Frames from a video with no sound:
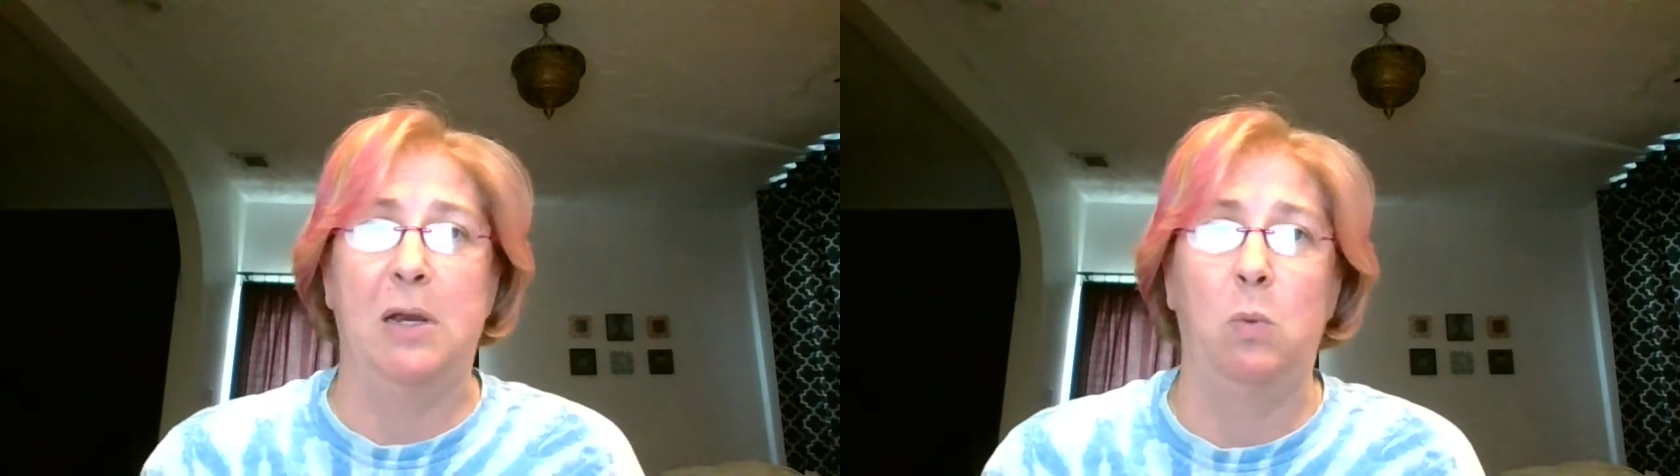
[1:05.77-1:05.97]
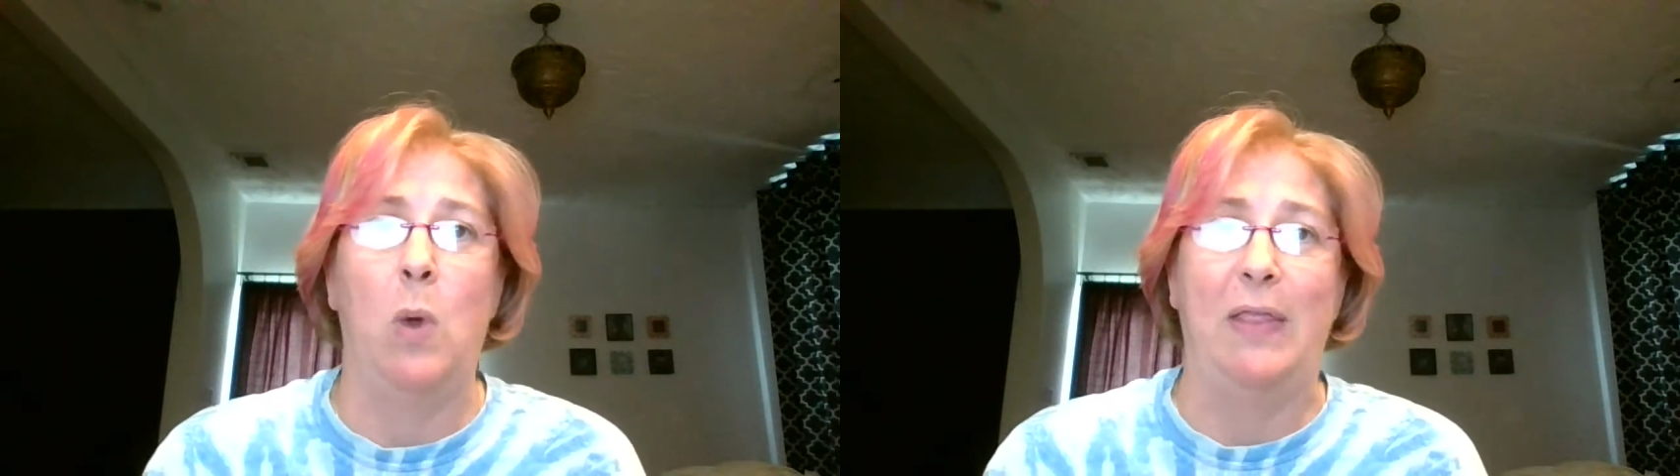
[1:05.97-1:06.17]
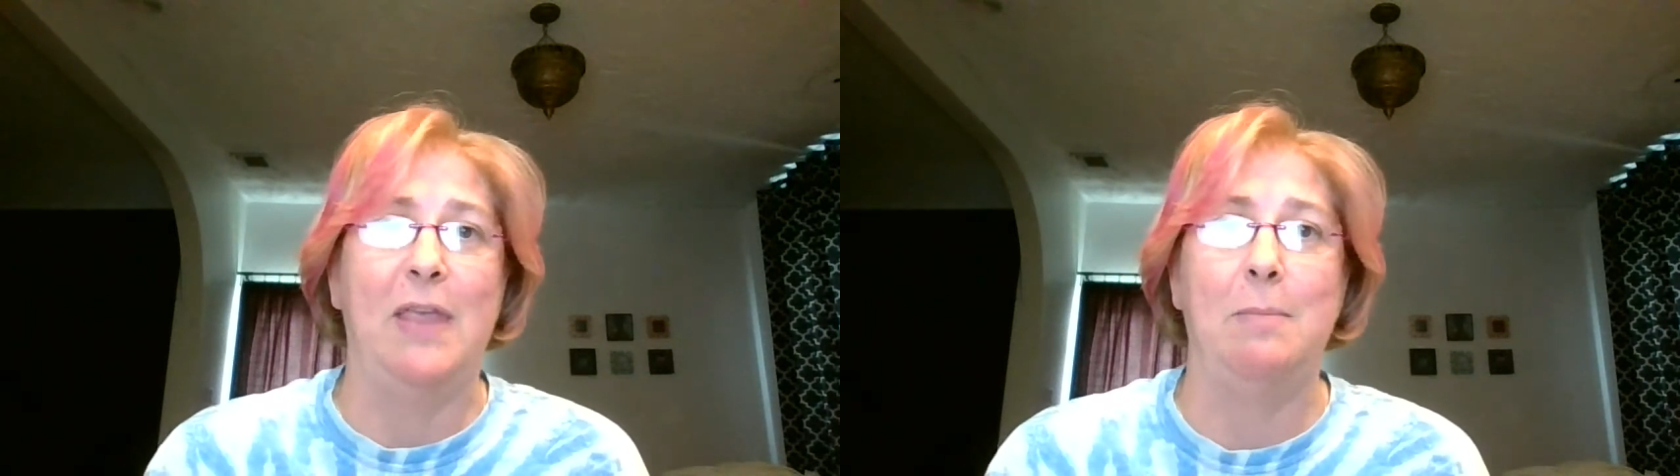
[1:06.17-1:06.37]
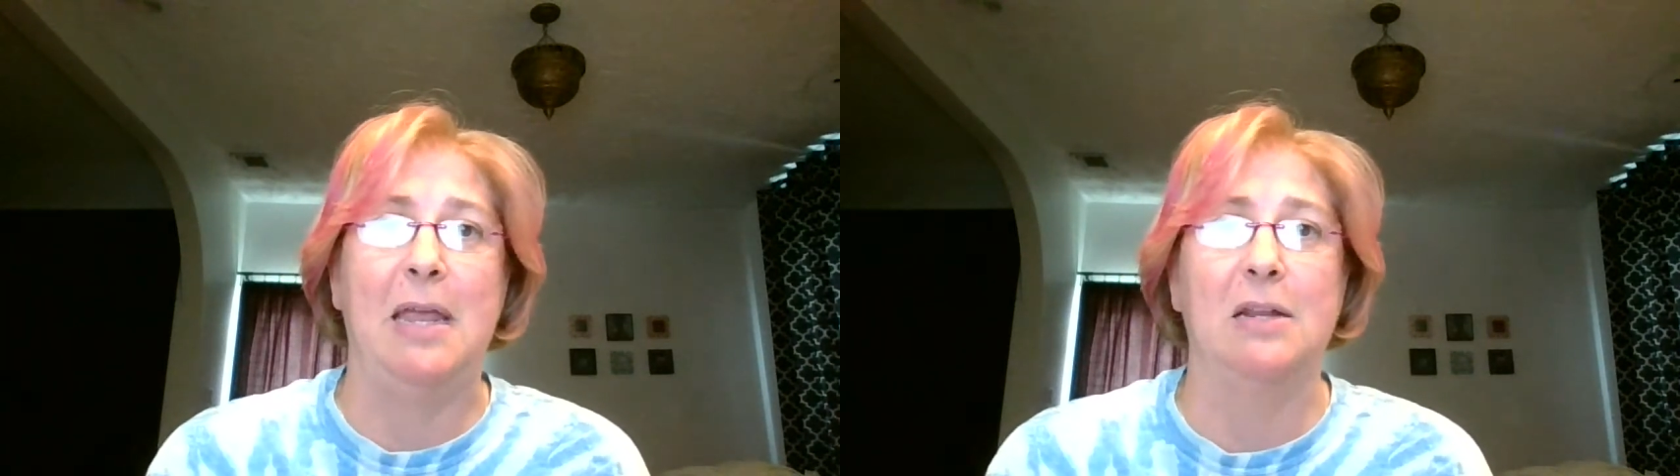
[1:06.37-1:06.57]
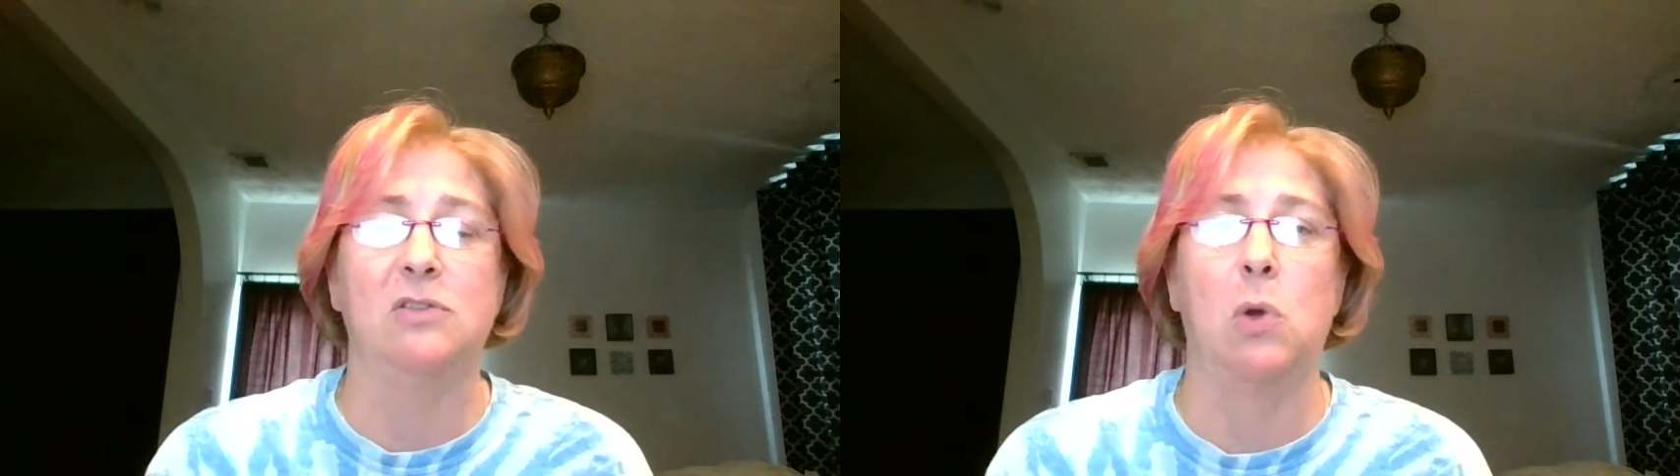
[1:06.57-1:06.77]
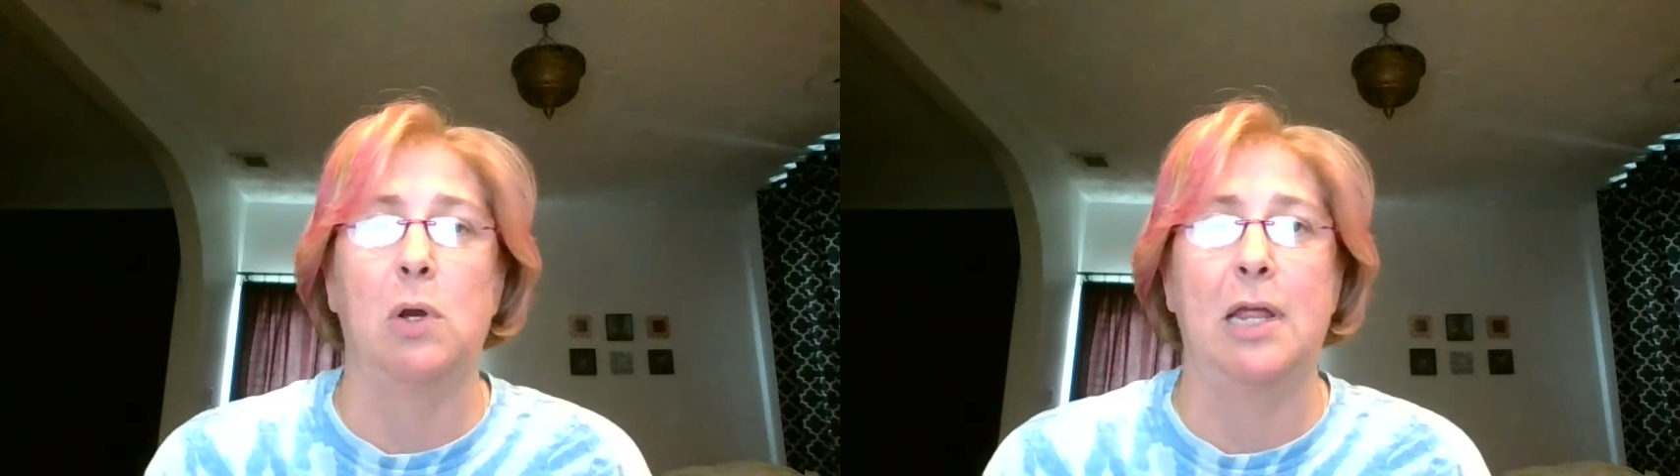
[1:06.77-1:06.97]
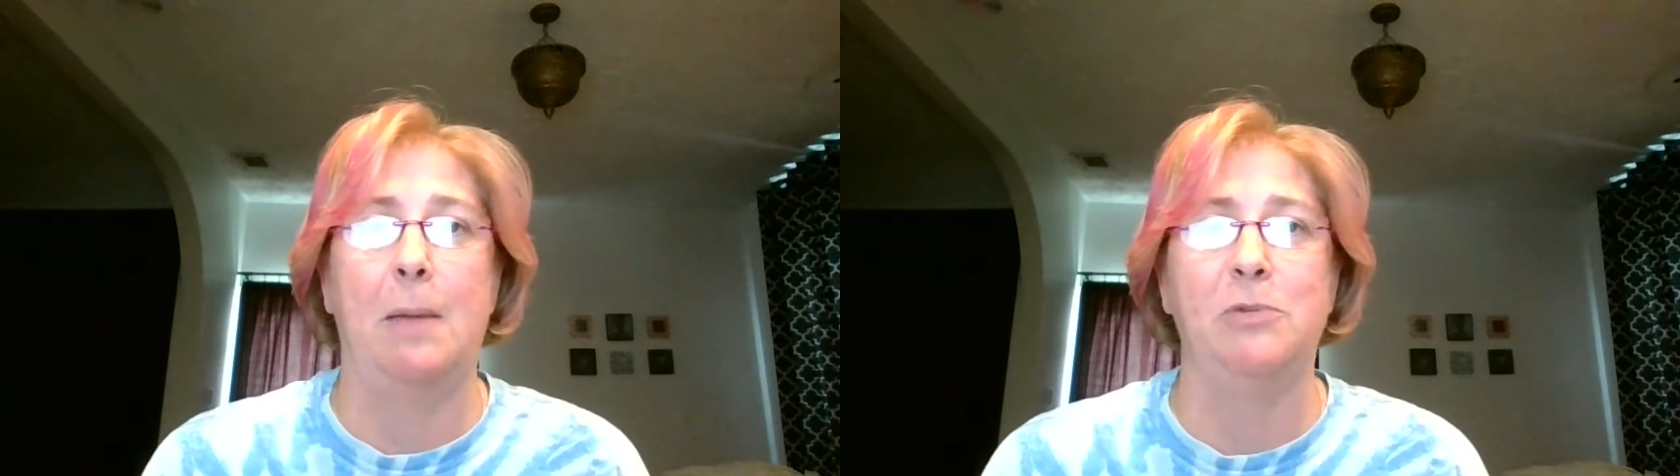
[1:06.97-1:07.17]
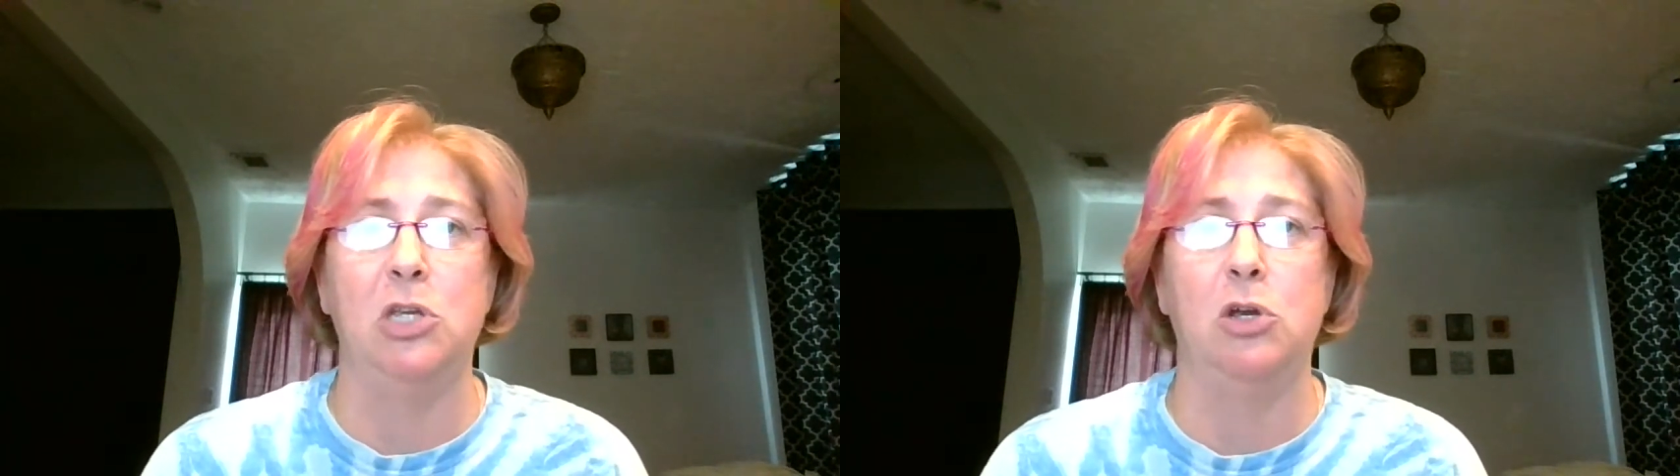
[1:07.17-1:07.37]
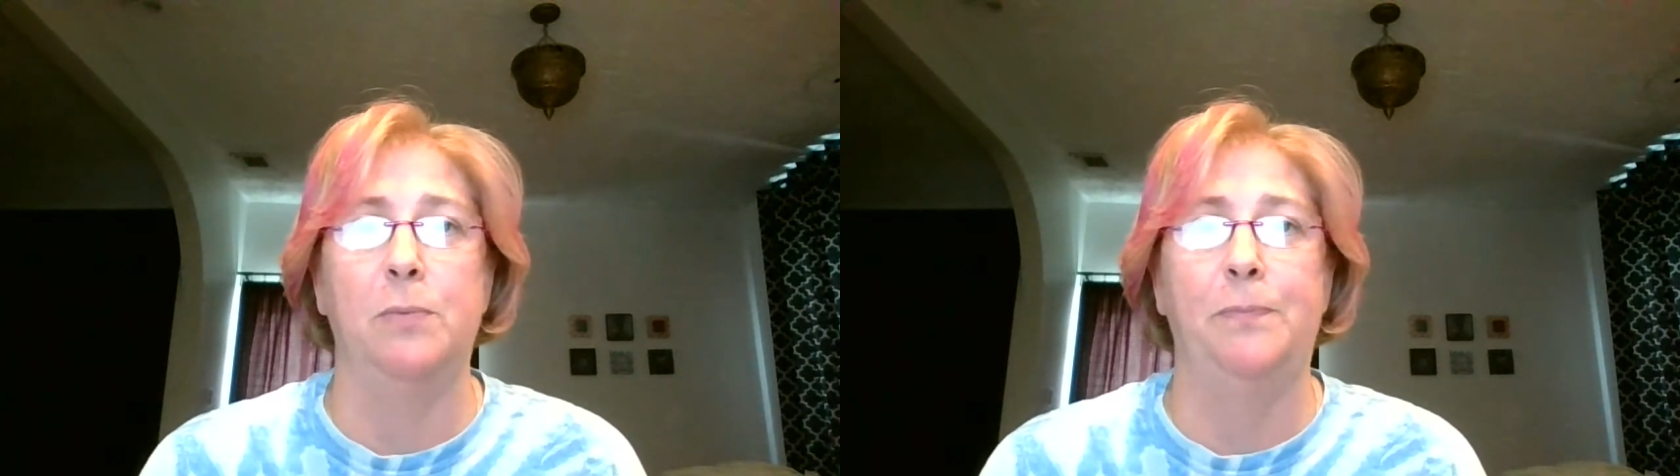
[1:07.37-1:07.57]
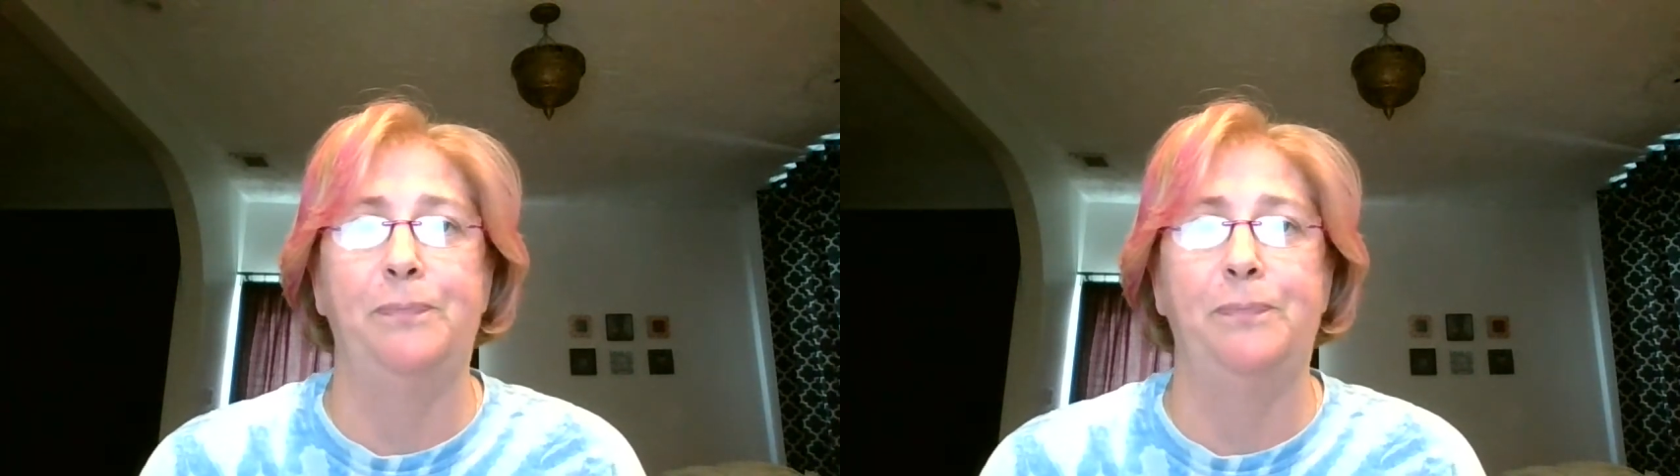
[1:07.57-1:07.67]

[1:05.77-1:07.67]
but when they meet is totally up to you.